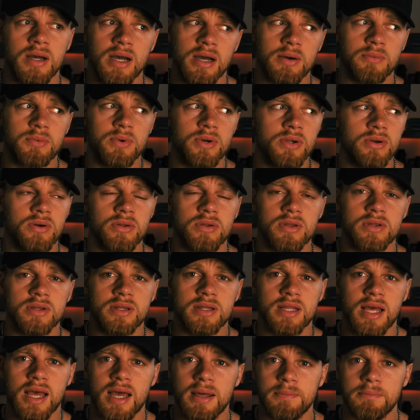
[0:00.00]
I wouldn't call
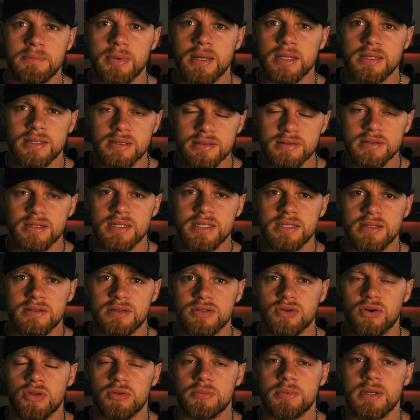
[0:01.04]
it that, but he
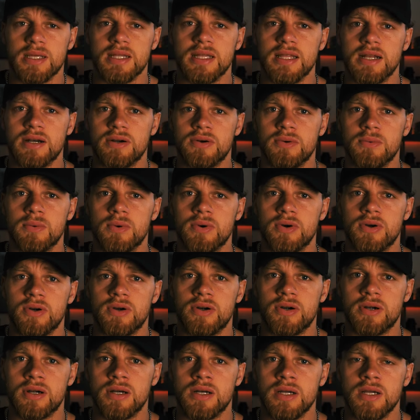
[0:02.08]
told me there
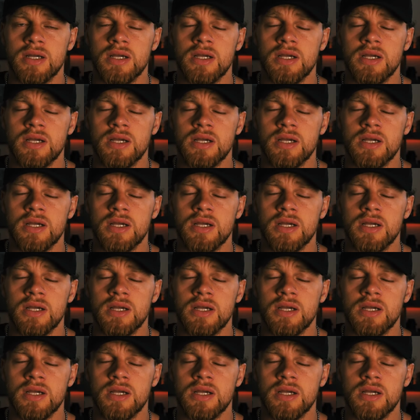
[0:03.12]
were